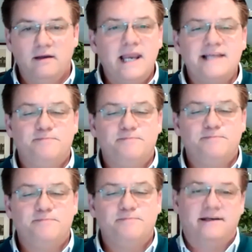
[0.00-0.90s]
let's be
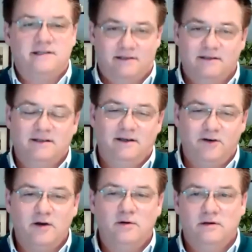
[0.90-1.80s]
glad, you
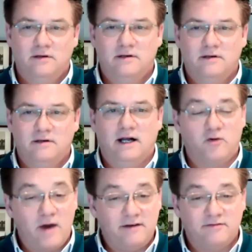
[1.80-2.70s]
know, and
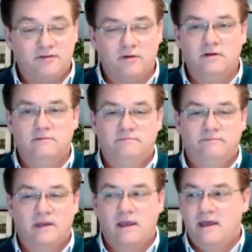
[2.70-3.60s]
grateful.
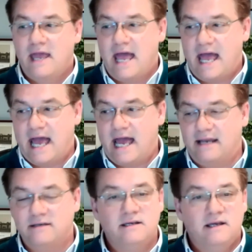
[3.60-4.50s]

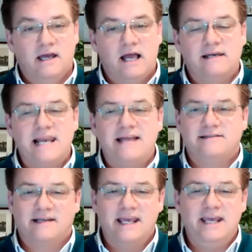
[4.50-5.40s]
And, and
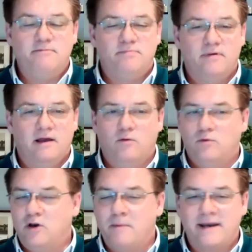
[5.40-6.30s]
let's keep,
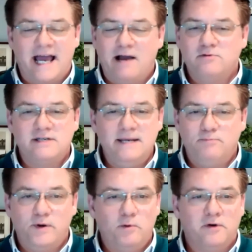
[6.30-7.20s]
no matter how
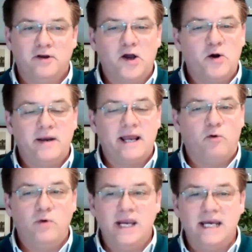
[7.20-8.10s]
deep we want to go in
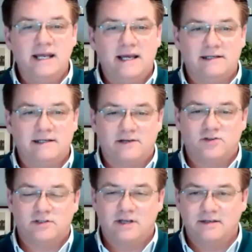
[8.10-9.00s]
our reading and our
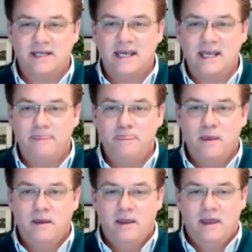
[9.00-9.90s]
study
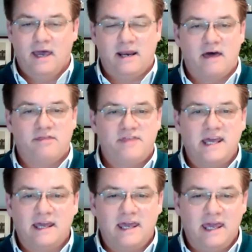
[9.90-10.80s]
and our
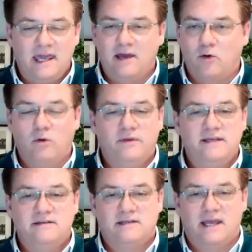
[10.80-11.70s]
thinking and all
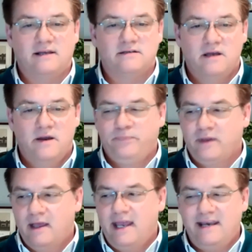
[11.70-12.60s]
these things,
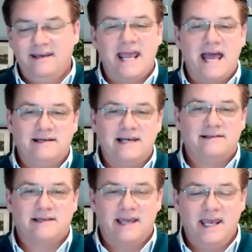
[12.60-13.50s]
in the end,
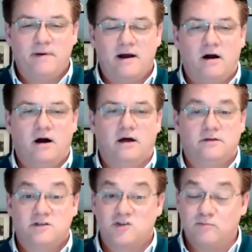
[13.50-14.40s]
let's keep our
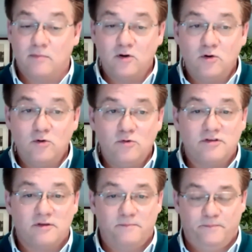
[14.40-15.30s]
hearts smooth